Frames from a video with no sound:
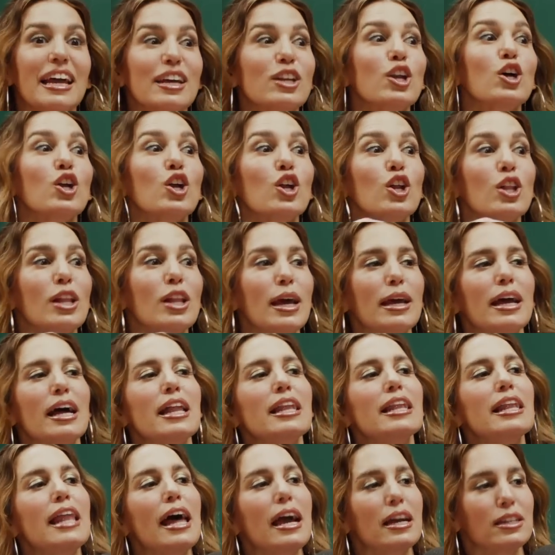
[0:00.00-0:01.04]
like no, no, like
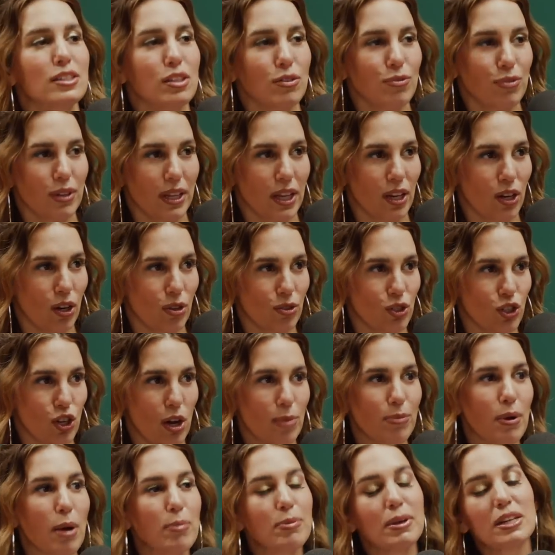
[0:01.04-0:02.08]
electively a nose job,
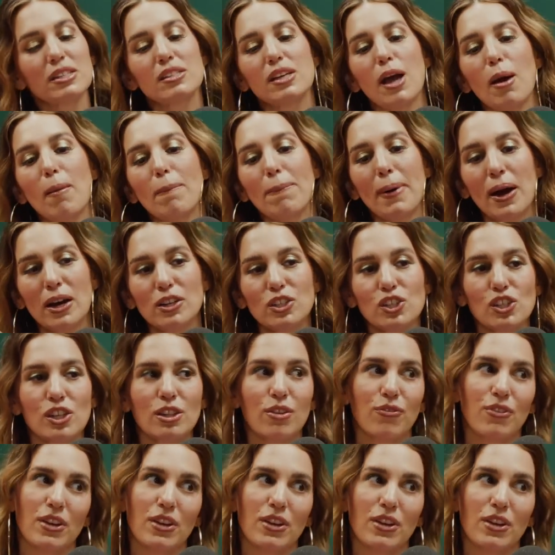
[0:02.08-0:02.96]
not because he got punched in the